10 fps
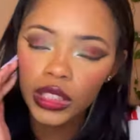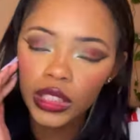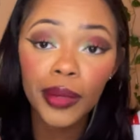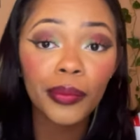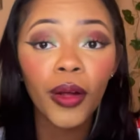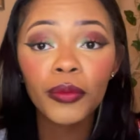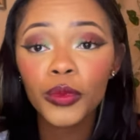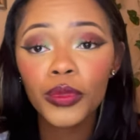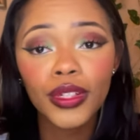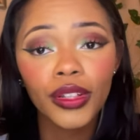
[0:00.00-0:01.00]
Same problems
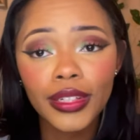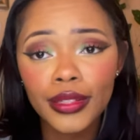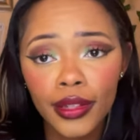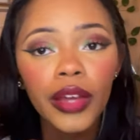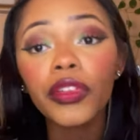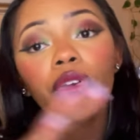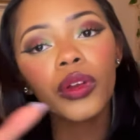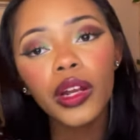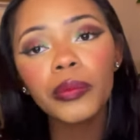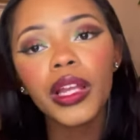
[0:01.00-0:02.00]
will still exist, and they don't
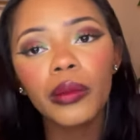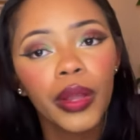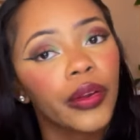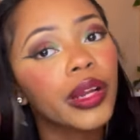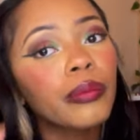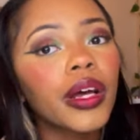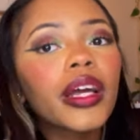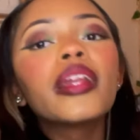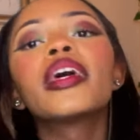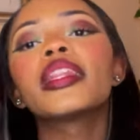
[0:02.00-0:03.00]
end up getting married,
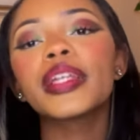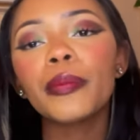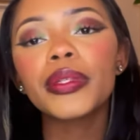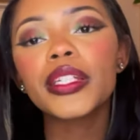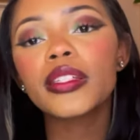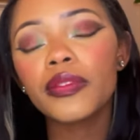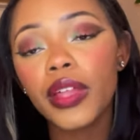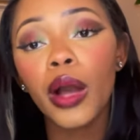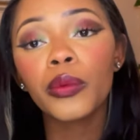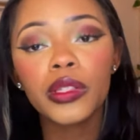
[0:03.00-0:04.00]
but the impetus of
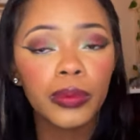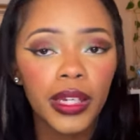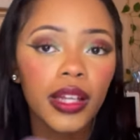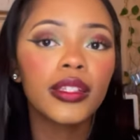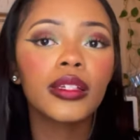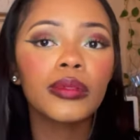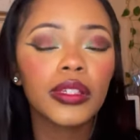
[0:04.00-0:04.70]
that was because he was